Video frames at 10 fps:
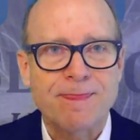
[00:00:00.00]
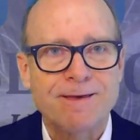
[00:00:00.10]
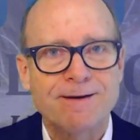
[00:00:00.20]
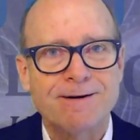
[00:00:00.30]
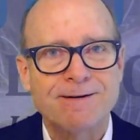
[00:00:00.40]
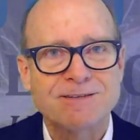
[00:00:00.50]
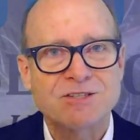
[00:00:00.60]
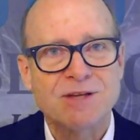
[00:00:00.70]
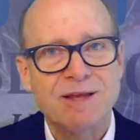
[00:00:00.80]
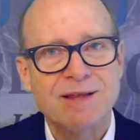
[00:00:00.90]

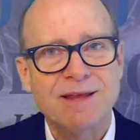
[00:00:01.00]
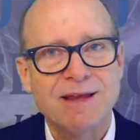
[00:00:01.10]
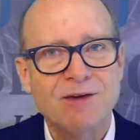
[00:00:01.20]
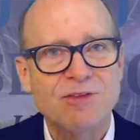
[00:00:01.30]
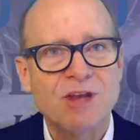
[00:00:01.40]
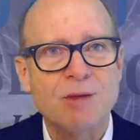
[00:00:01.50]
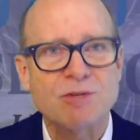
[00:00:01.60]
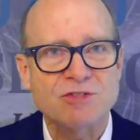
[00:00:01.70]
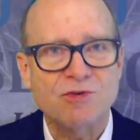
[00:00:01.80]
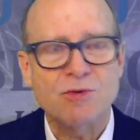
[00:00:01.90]
Here are the
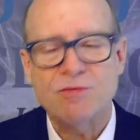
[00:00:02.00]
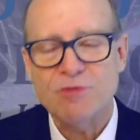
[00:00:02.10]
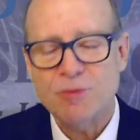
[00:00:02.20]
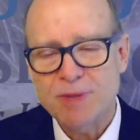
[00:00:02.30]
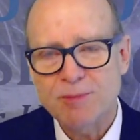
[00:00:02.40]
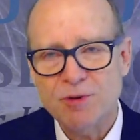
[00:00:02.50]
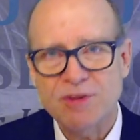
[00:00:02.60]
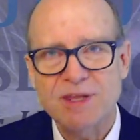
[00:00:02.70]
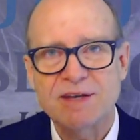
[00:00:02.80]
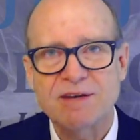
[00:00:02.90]
numbers. For people
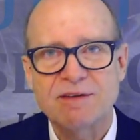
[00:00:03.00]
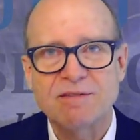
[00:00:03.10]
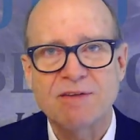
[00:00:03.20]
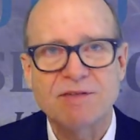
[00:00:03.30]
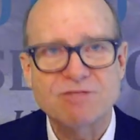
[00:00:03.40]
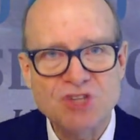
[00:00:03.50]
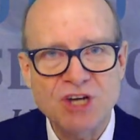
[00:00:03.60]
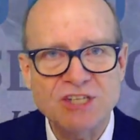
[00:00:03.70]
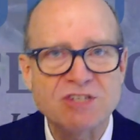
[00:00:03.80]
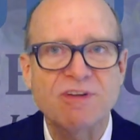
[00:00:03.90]
that have
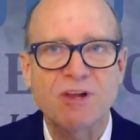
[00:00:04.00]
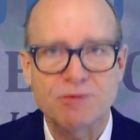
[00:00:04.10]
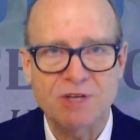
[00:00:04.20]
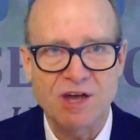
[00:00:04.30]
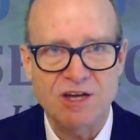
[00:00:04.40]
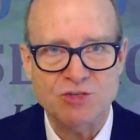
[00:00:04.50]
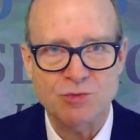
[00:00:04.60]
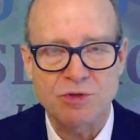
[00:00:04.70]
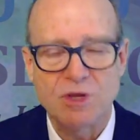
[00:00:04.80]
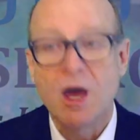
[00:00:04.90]
just developed a
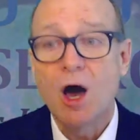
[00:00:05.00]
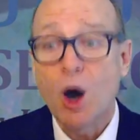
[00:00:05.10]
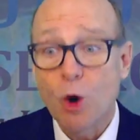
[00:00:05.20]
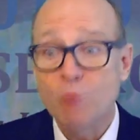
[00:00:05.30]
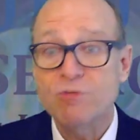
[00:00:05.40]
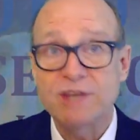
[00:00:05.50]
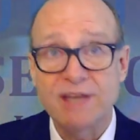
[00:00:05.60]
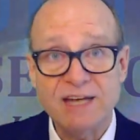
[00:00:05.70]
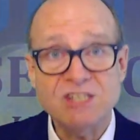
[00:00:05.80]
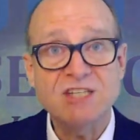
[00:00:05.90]
nodule, over the
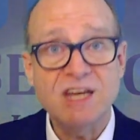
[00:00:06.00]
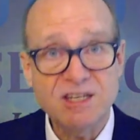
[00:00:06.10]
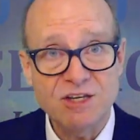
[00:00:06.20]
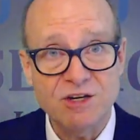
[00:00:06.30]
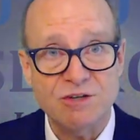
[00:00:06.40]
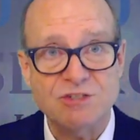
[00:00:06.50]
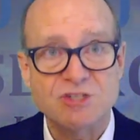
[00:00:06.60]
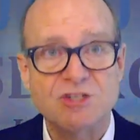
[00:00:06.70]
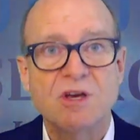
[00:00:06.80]
next 10 years,